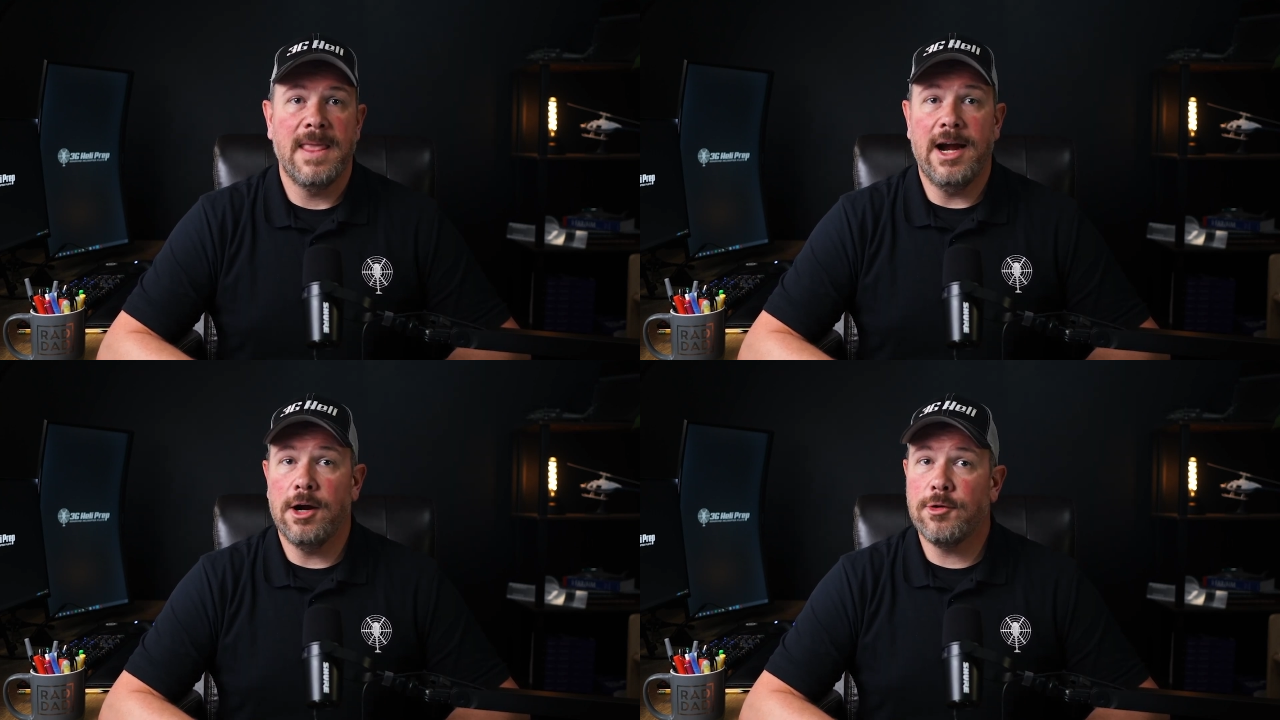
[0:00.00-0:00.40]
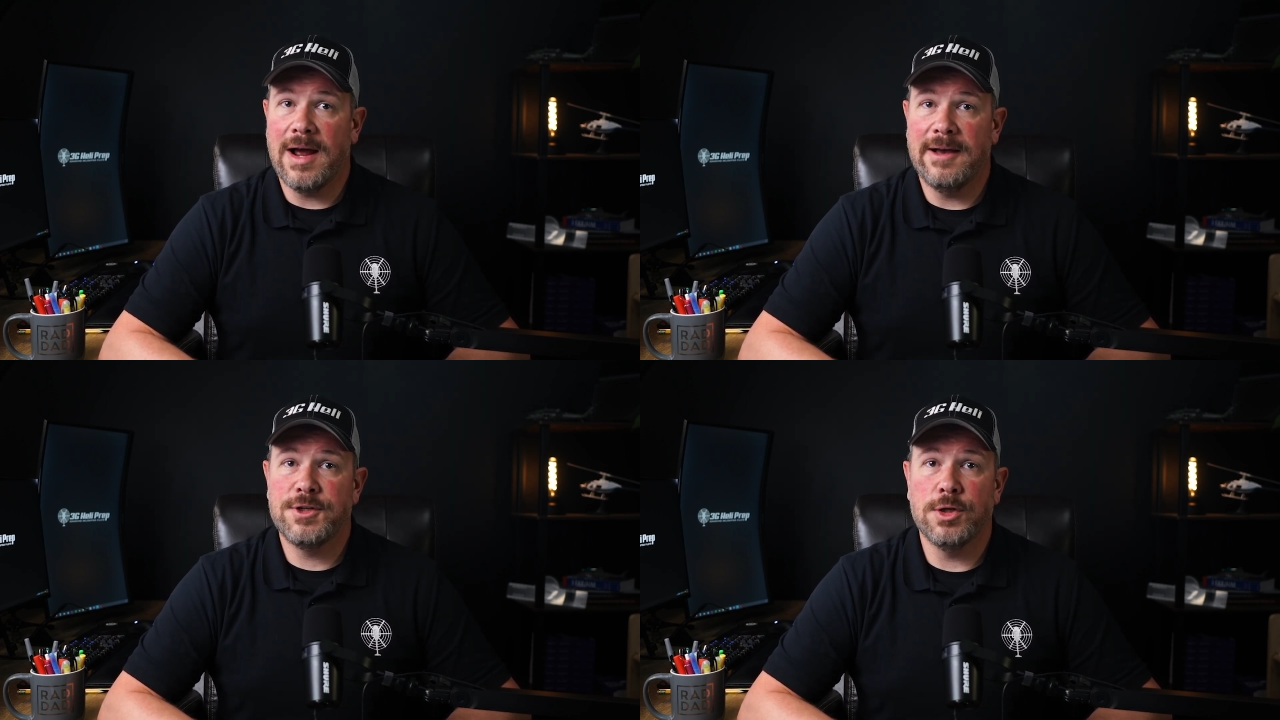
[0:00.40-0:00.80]

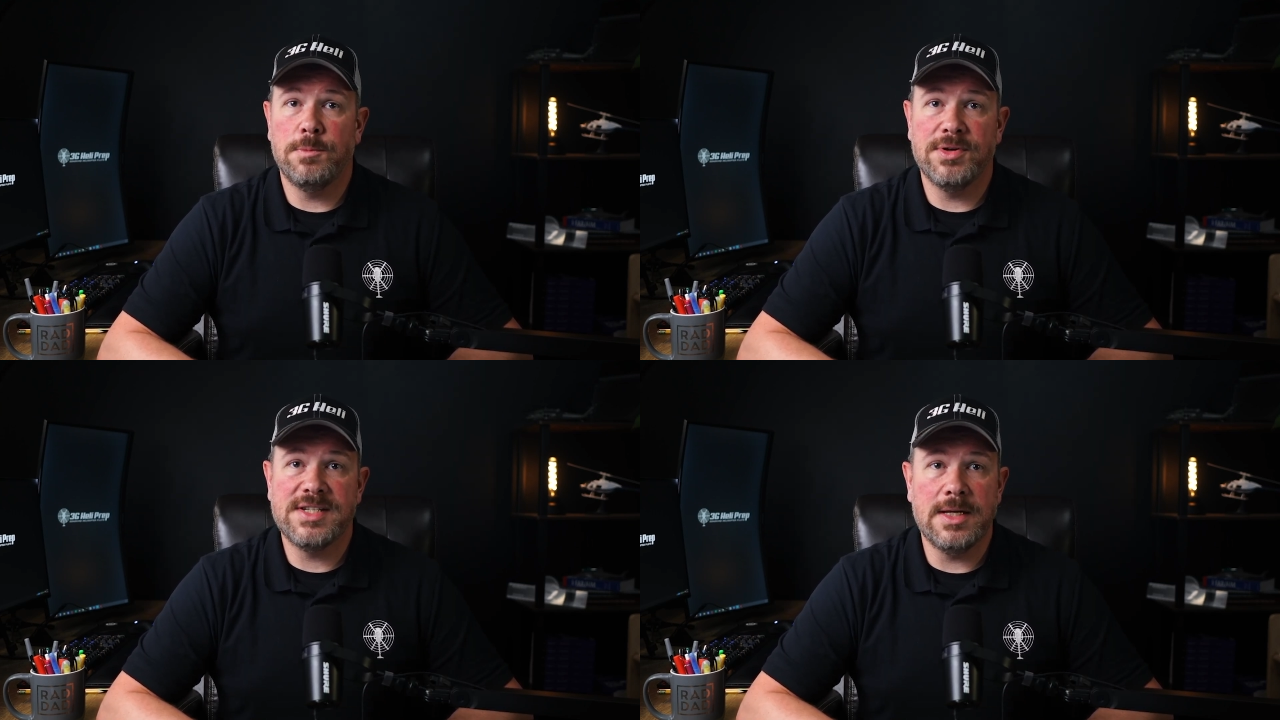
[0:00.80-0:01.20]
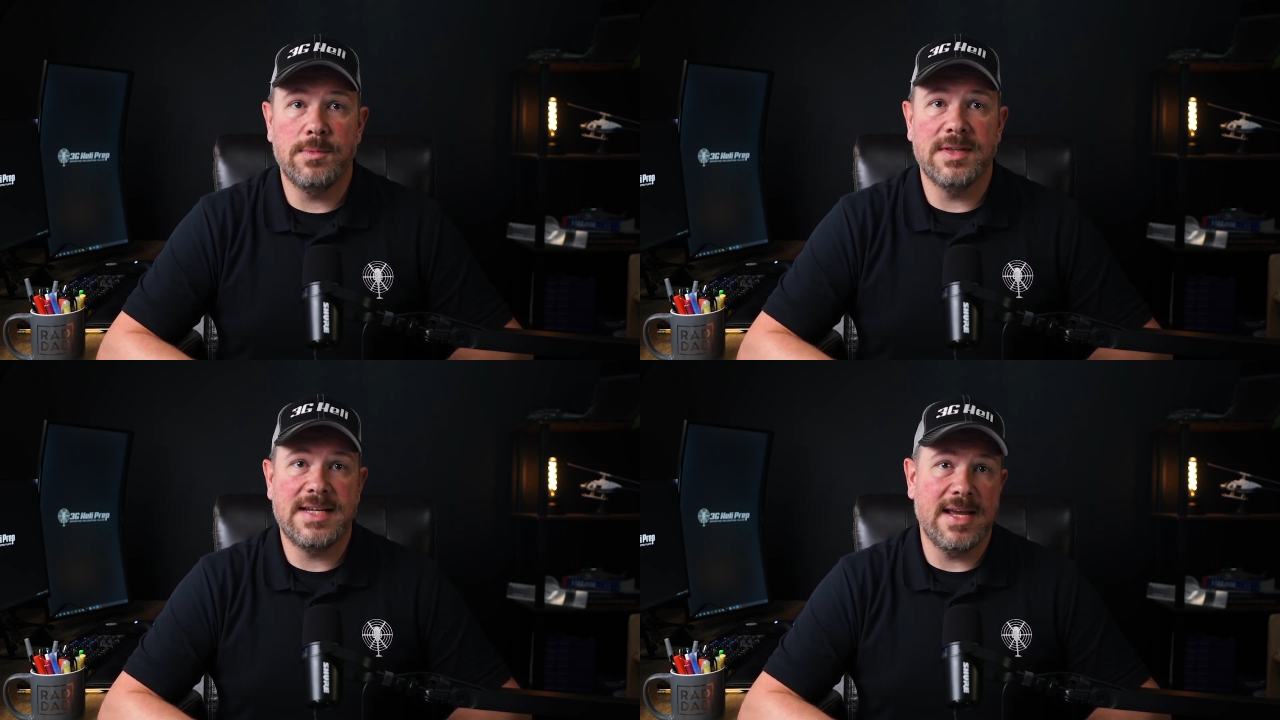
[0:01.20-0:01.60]
Aircraft should proceed
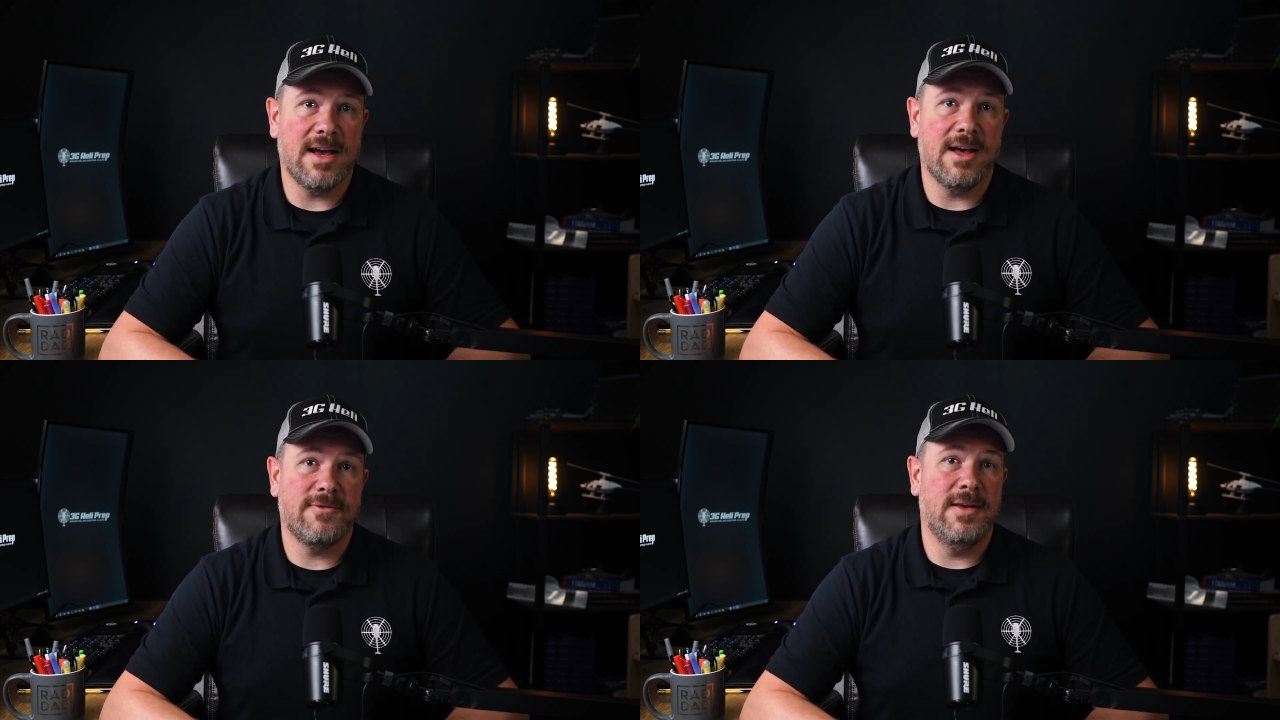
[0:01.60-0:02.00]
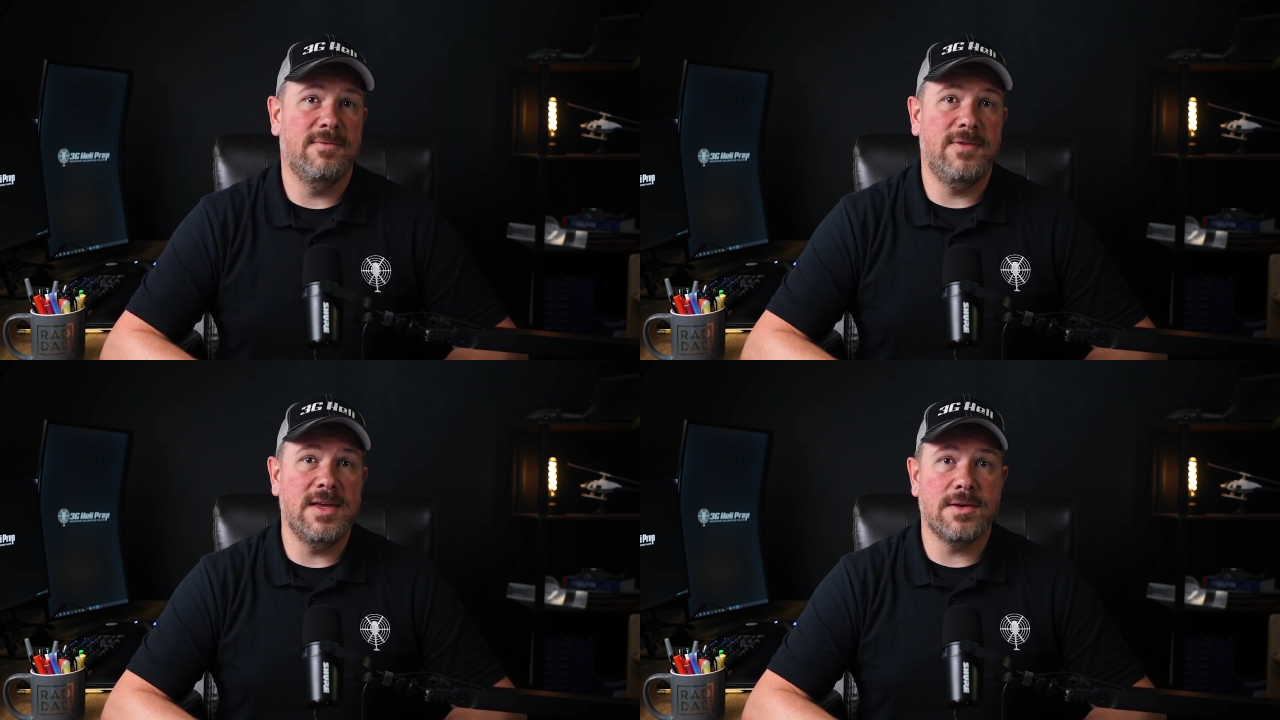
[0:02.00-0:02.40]
with takeoff and
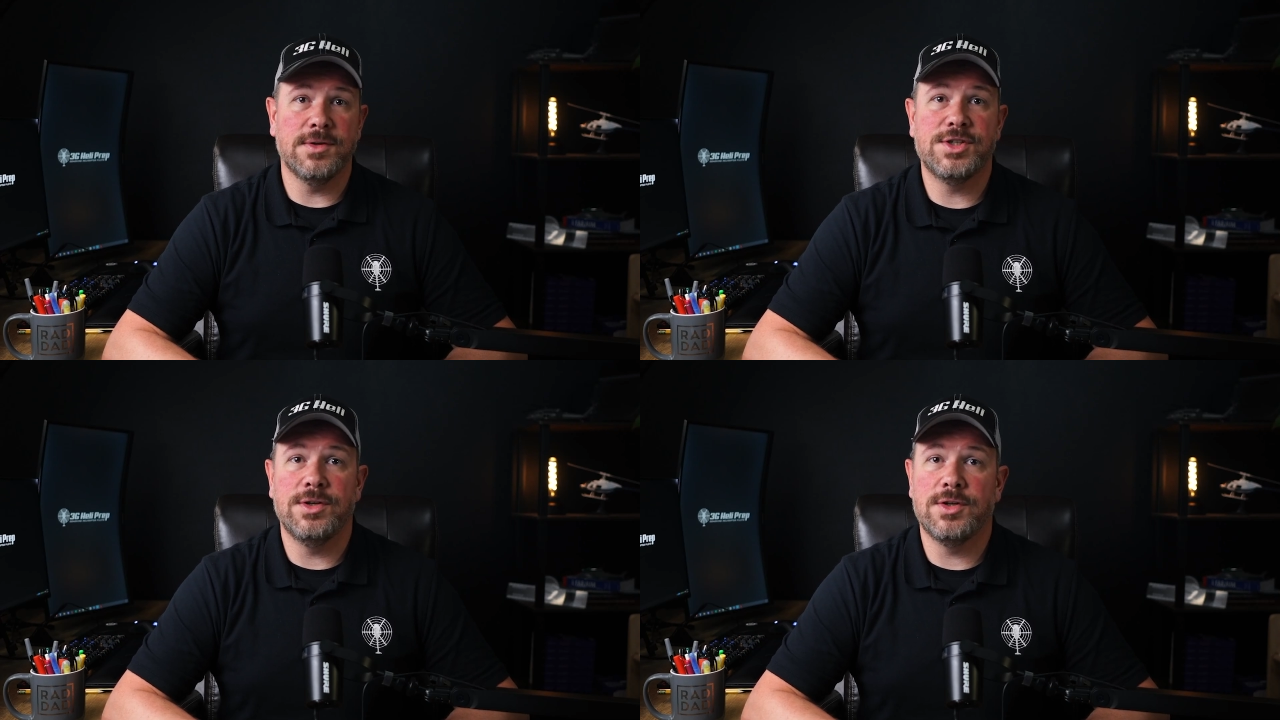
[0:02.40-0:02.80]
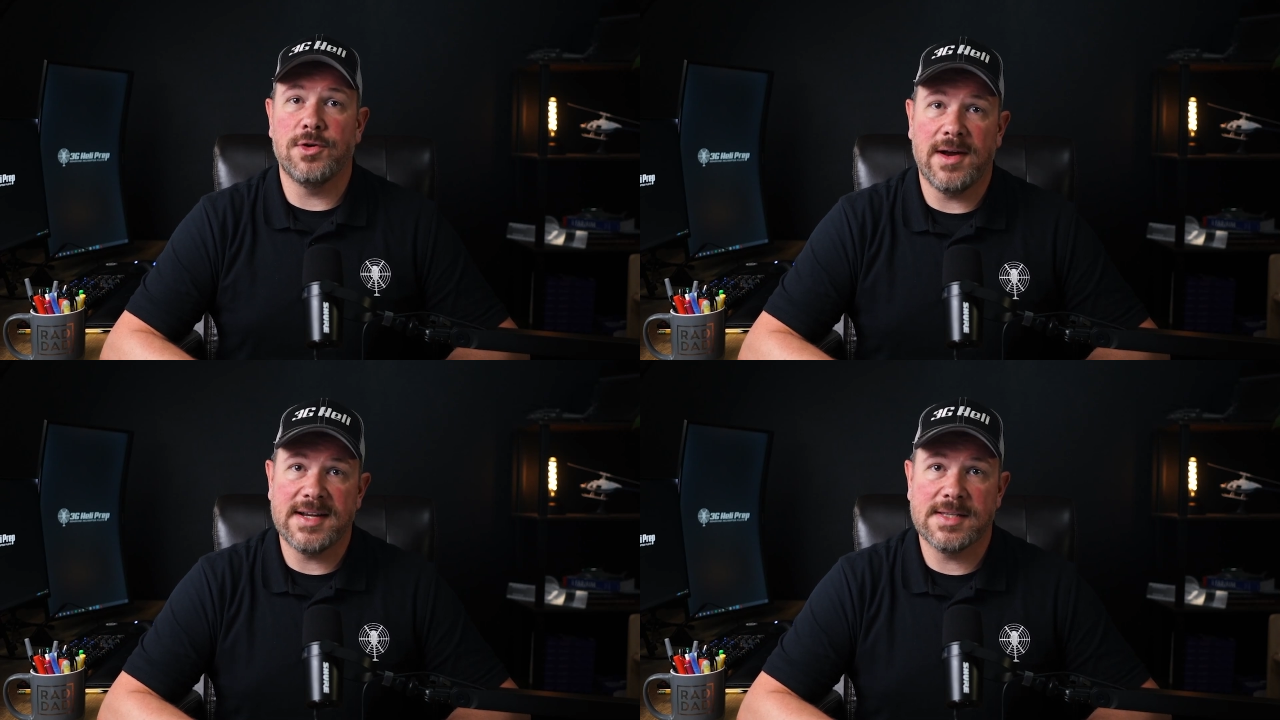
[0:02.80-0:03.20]
vehicles should
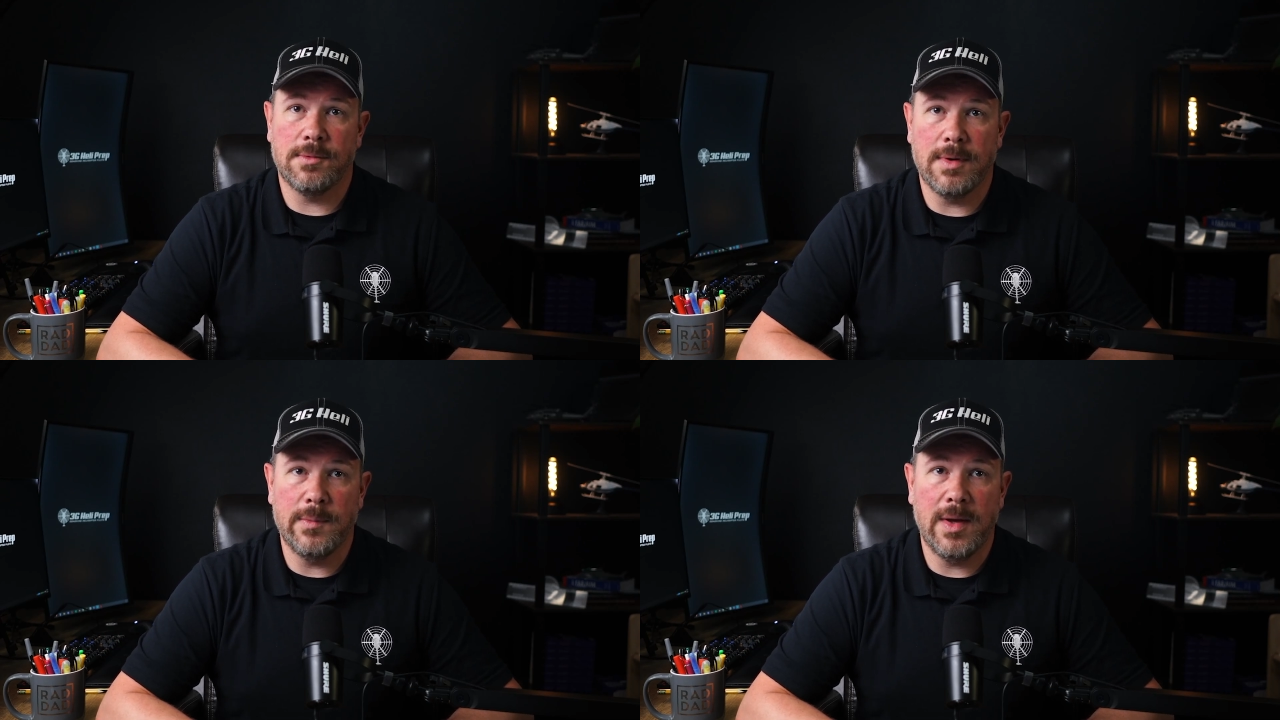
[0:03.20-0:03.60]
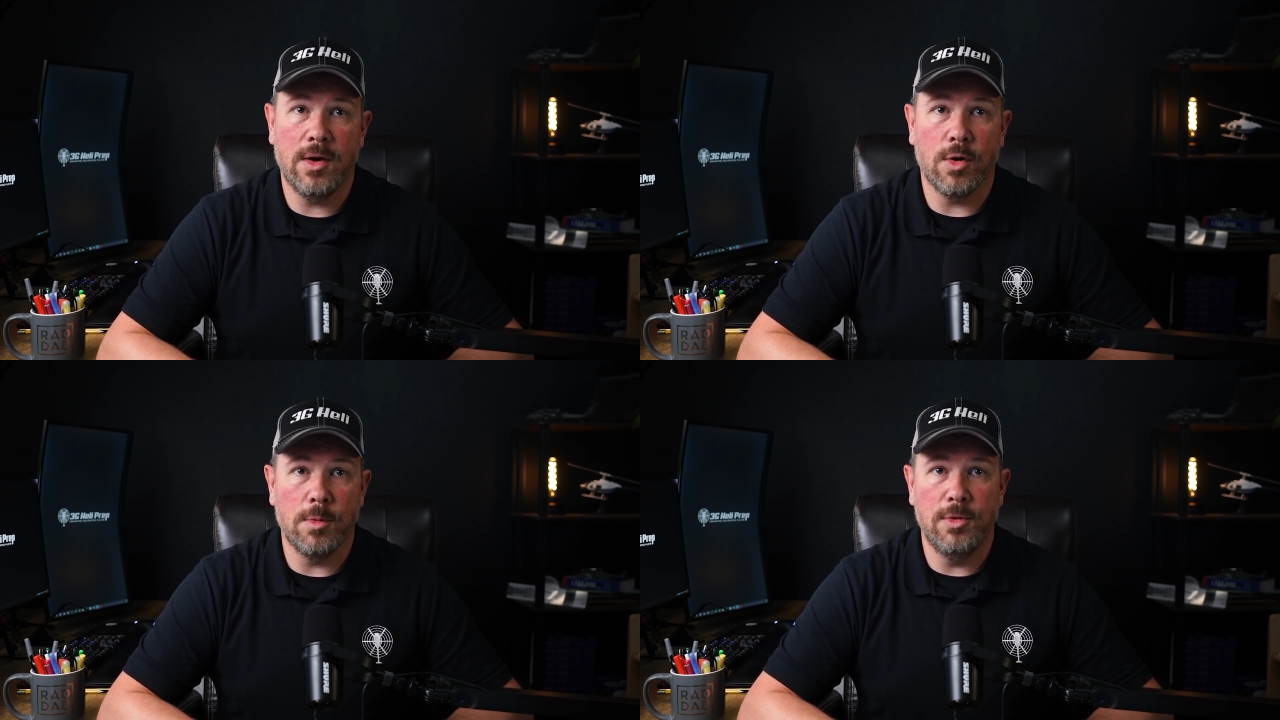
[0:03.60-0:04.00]
cross the runway
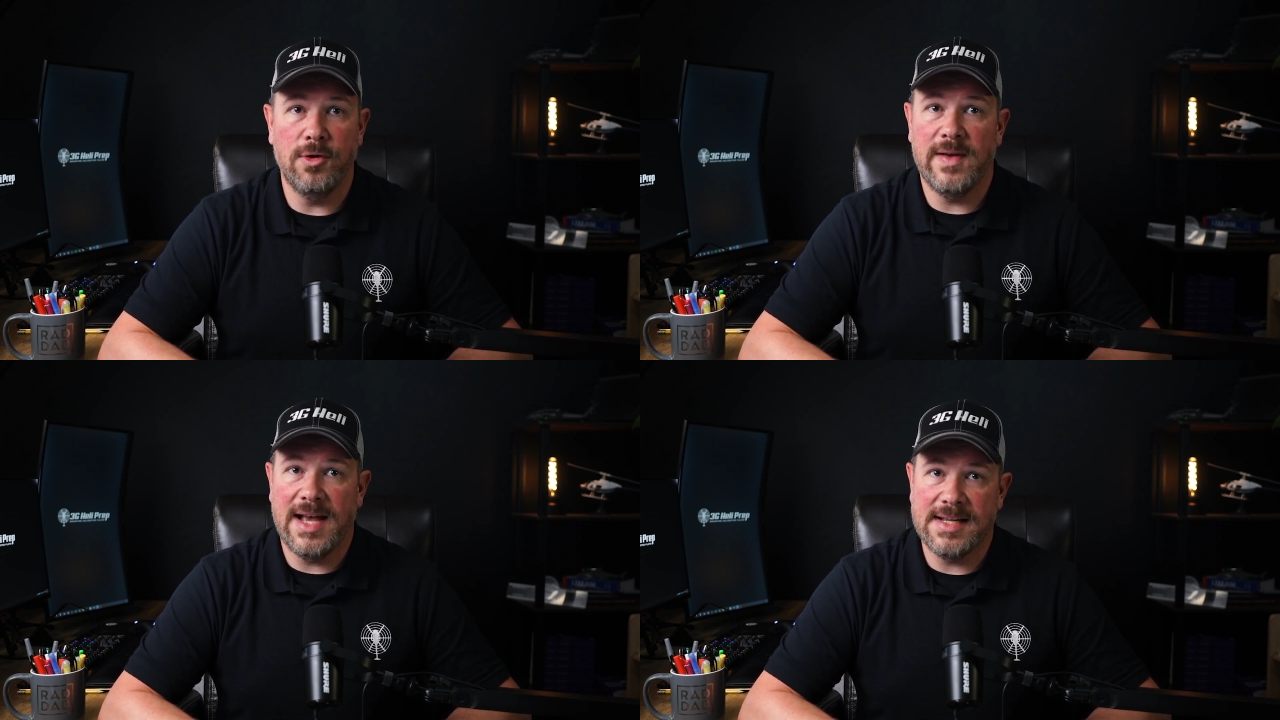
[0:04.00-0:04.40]
or move as